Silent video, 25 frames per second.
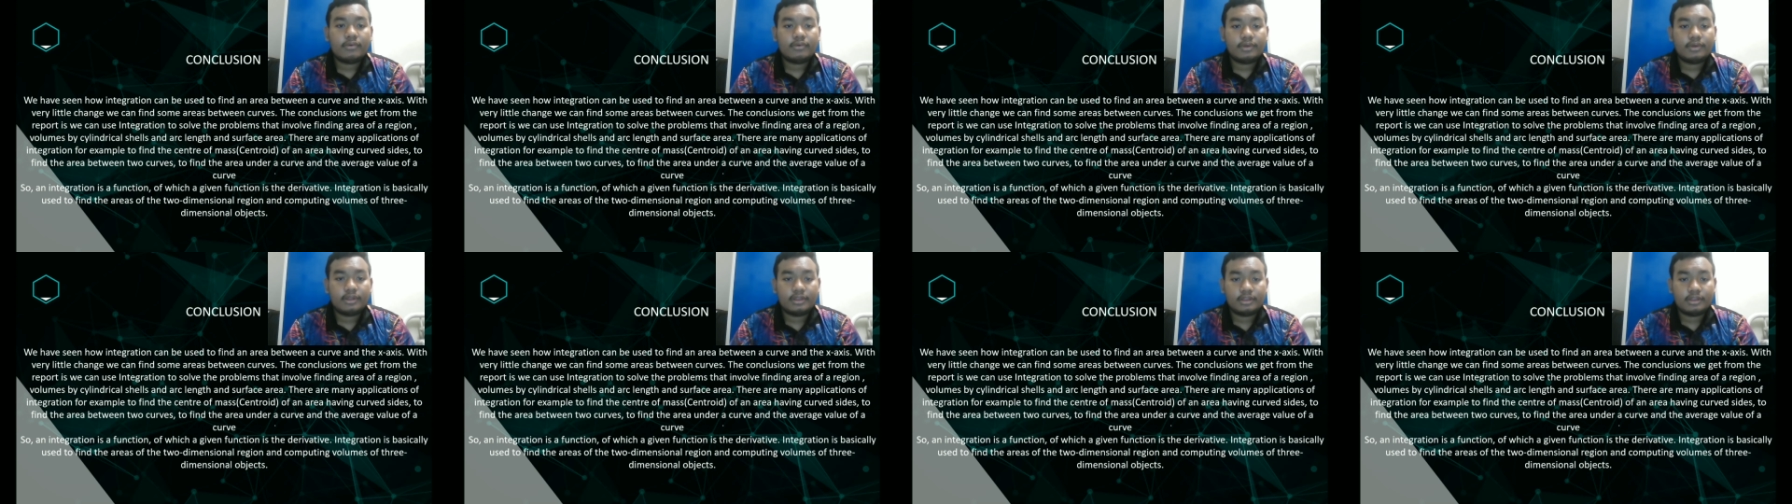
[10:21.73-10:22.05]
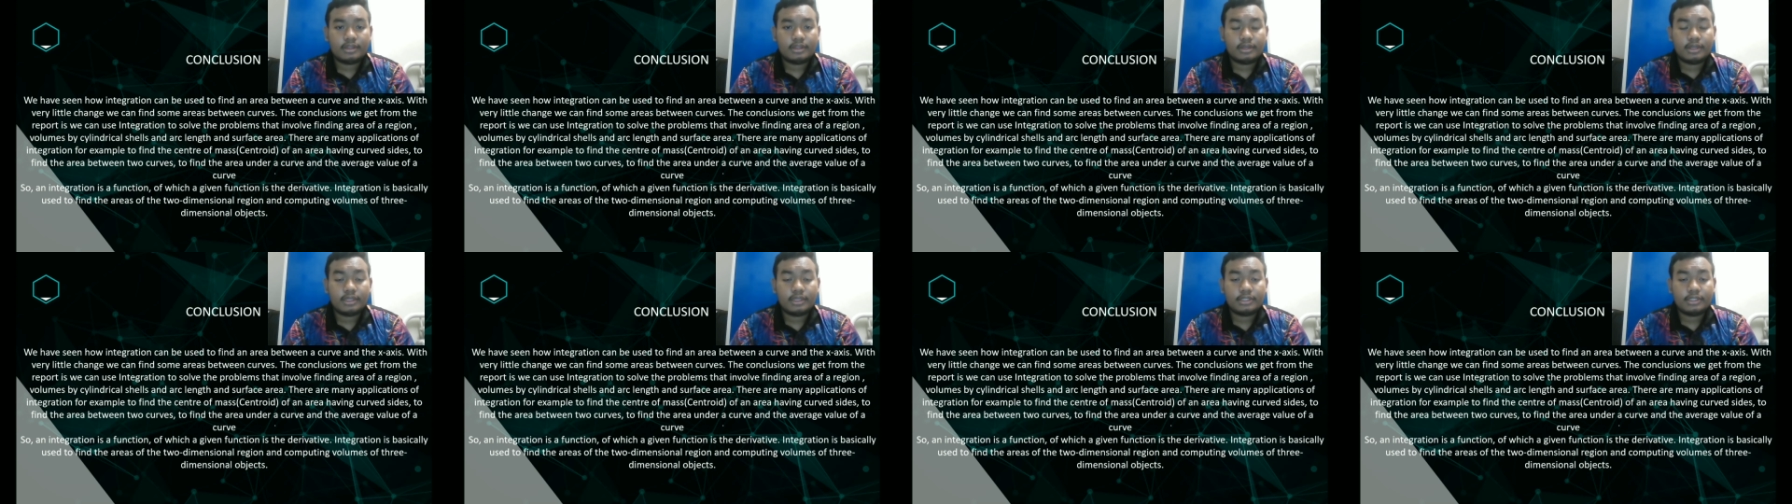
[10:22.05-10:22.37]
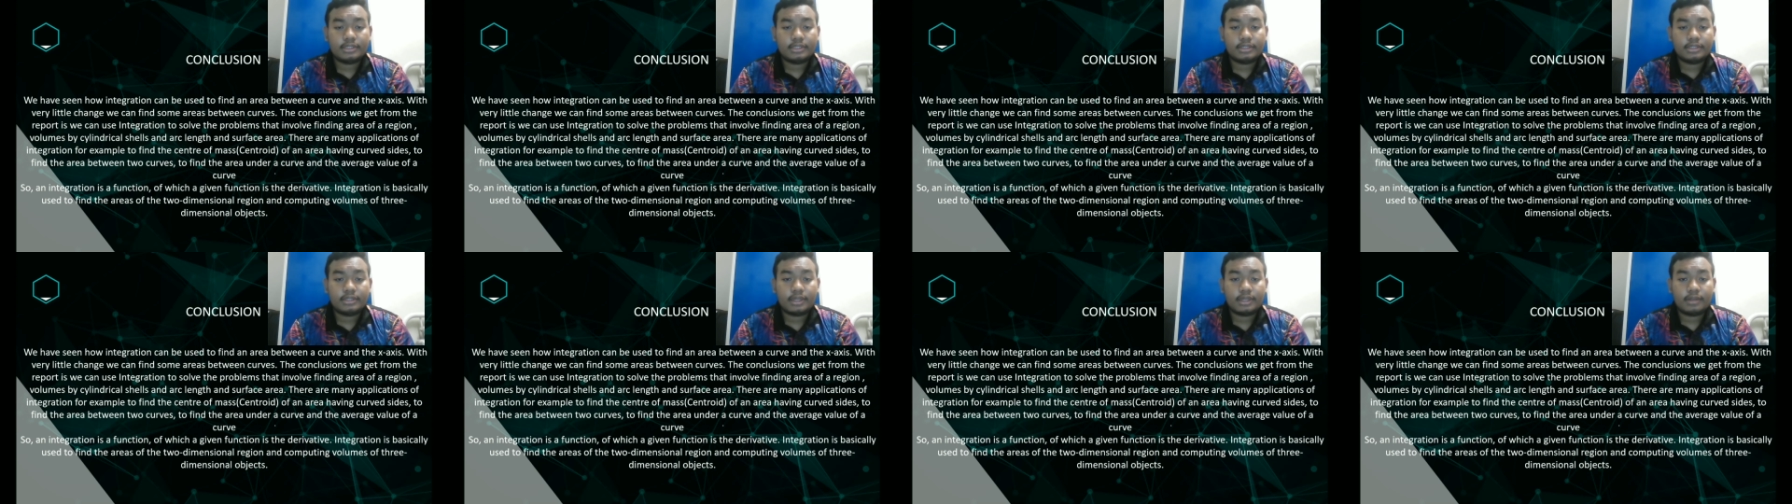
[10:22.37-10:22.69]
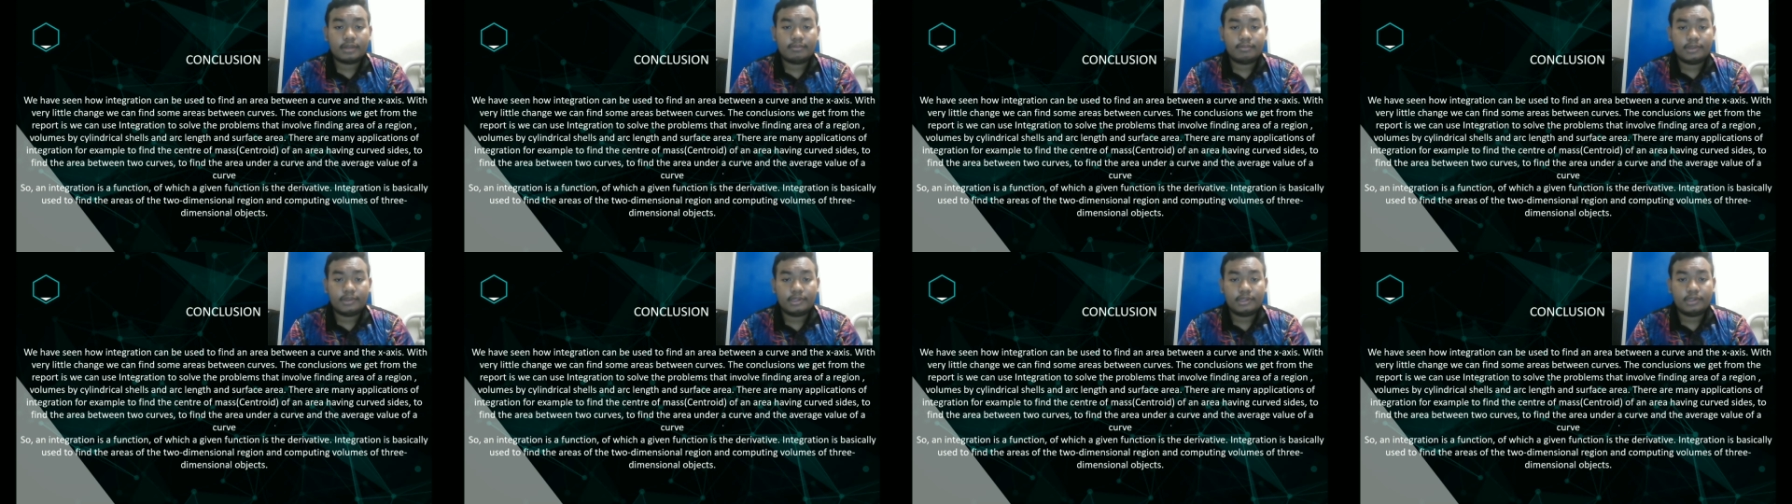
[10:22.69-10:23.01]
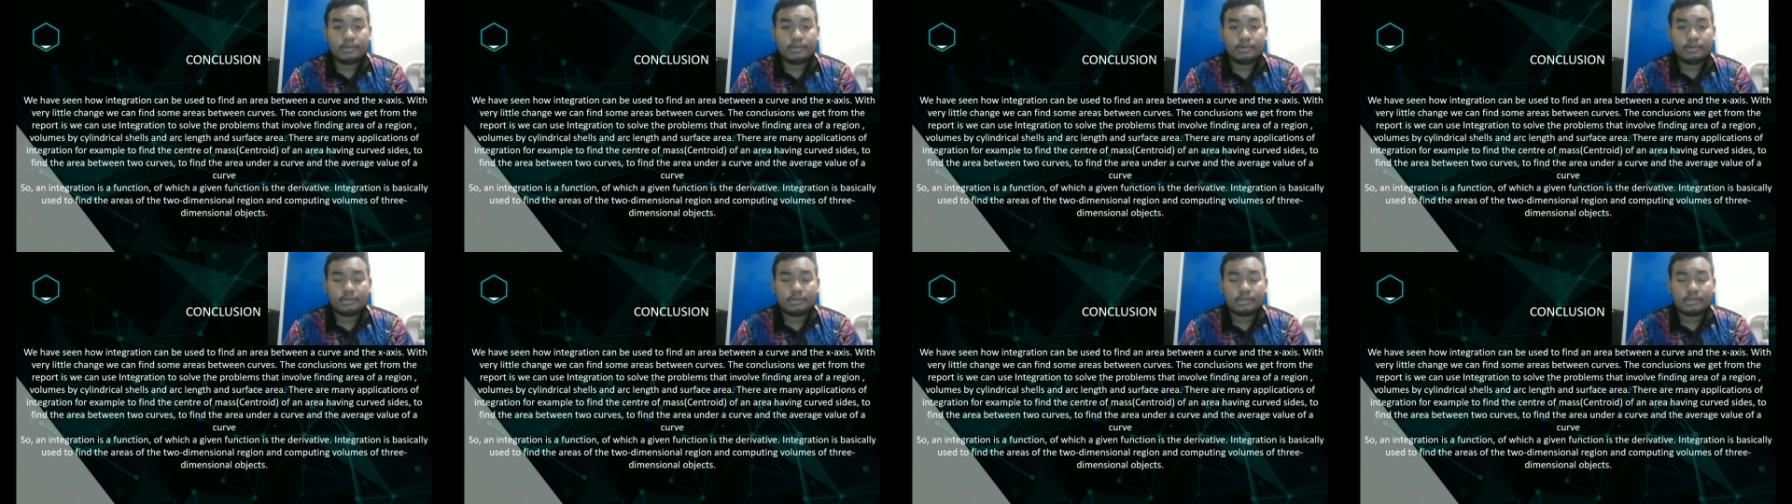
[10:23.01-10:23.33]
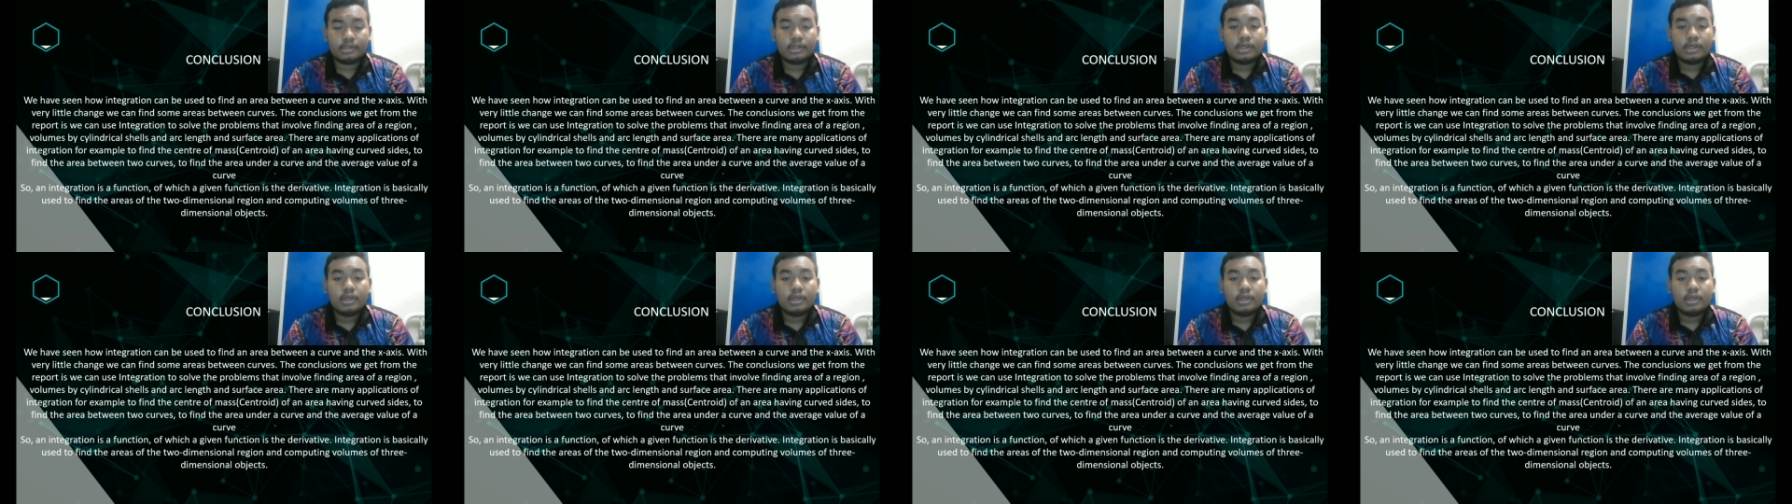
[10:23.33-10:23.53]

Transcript: integration can be used